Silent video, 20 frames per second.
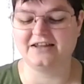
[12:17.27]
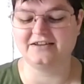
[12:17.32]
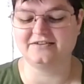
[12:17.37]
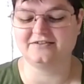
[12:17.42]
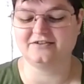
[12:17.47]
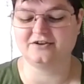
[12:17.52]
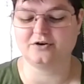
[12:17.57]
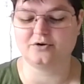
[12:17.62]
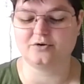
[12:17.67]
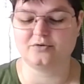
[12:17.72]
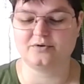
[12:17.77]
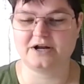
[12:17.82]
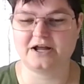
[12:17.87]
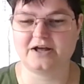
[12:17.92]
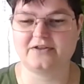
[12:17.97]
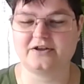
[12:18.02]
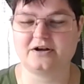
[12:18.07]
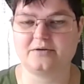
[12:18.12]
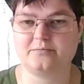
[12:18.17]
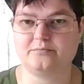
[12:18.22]
And so
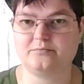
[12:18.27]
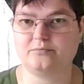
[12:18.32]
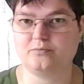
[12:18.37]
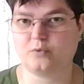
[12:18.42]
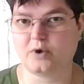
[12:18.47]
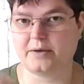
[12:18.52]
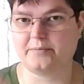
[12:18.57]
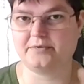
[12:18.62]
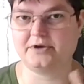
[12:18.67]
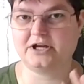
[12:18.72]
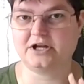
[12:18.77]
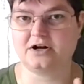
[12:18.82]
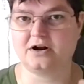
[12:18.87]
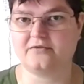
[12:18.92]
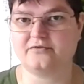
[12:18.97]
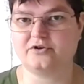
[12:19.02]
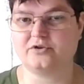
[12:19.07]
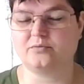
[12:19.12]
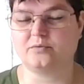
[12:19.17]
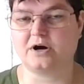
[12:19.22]
now that I'm wiping it
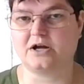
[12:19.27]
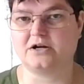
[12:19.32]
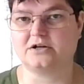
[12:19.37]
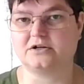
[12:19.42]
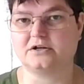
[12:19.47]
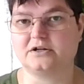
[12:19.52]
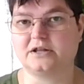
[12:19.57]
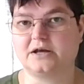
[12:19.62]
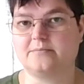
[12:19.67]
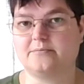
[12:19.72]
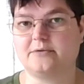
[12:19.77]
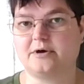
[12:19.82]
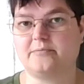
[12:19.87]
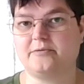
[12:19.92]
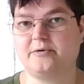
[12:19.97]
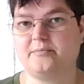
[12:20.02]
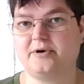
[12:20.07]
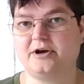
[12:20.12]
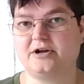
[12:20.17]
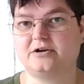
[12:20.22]
off with water, that
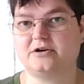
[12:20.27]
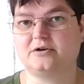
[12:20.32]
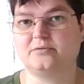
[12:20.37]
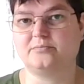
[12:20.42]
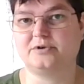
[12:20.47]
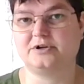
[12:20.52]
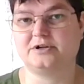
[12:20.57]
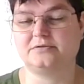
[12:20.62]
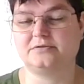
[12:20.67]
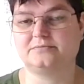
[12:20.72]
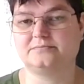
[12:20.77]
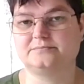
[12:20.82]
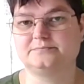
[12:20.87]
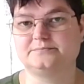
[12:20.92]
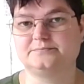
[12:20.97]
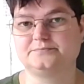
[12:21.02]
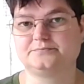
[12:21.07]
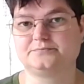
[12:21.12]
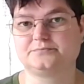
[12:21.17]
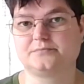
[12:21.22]
might be better. But
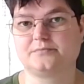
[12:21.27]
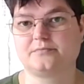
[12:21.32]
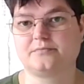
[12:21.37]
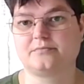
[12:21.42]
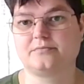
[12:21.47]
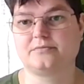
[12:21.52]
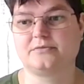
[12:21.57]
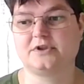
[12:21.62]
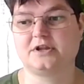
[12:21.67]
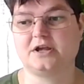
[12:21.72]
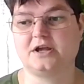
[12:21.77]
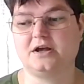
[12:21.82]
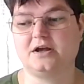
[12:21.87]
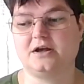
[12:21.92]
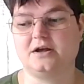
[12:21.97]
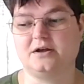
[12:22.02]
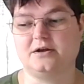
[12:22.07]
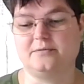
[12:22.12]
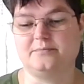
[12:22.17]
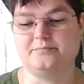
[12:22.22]

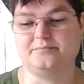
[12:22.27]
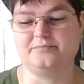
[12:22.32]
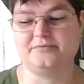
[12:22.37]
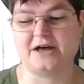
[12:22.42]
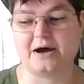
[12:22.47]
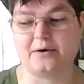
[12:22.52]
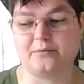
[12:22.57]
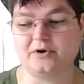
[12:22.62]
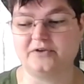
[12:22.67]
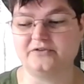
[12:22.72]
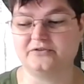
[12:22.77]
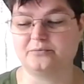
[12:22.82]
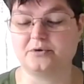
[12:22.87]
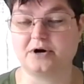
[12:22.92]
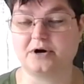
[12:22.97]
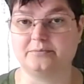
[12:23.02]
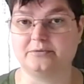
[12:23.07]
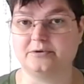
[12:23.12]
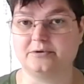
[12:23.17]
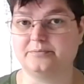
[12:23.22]
that was a
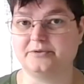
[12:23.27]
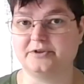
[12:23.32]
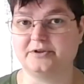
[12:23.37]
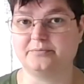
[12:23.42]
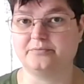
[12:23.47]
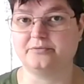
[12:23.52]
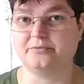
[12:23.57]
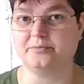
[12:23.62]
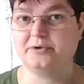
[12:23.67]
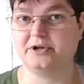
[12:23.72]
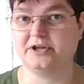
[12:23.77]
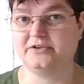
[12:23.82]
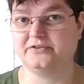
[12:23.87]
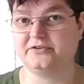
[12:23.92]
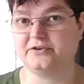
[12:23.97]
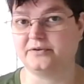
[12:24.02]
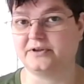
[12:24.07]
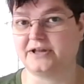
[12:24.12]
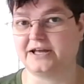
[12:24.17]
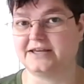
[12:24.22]
problem. The
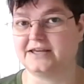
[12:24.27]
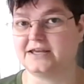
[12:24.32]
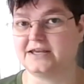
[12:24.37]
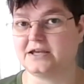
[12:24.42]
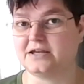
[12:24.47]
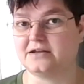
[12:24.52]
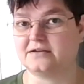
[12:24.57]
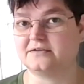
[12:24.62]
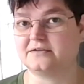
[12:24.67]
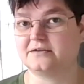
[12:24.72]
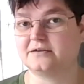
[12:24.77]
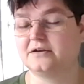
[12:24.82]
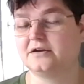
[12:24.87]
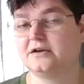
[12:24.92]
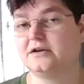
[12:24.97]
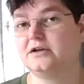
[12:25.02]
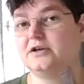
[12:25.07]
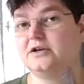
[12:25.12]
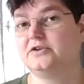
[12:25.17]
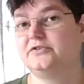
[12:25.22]
pins don't like heat.
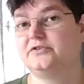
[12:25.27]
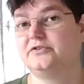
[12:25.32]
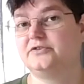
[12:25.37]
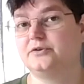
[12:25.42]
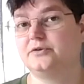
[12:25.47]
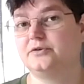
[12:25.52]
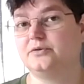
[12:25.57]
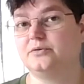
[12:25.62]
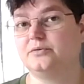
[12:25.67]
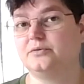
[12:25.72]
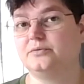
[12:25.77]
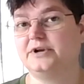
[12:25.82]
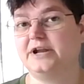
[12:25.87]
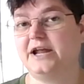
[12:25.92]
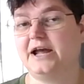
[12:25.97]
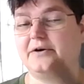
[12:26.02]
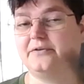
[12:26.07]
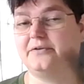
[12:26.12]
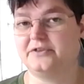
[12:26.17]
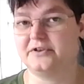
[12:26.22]
So
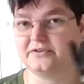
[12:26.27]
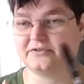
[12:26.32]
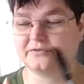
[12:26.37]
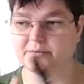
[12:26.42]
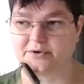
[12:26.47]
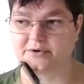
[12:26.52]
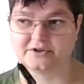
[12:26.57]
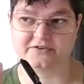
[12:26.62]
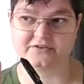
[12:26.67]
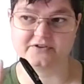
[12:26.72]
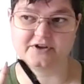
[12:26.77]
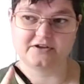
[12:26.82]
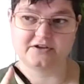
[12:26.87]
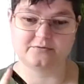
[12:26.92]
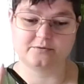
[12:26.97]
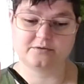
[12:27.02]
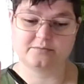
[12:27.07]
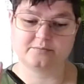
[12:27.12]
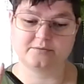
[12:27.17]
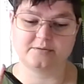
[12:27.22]
now this one
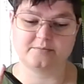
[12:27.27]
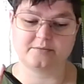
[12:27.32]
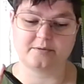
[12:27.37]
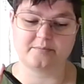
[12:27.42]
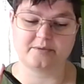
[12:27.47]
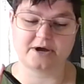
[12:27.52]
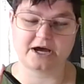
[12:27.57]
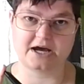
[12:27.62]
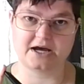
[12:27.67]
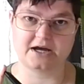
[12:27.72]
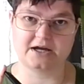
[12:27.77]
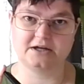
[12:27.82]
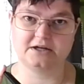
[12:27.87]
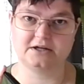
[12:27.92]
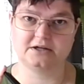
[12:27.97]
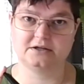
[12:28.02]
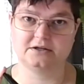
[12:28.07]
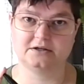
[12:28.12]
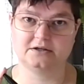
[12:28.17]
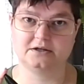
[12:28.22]
stays with me in my bag.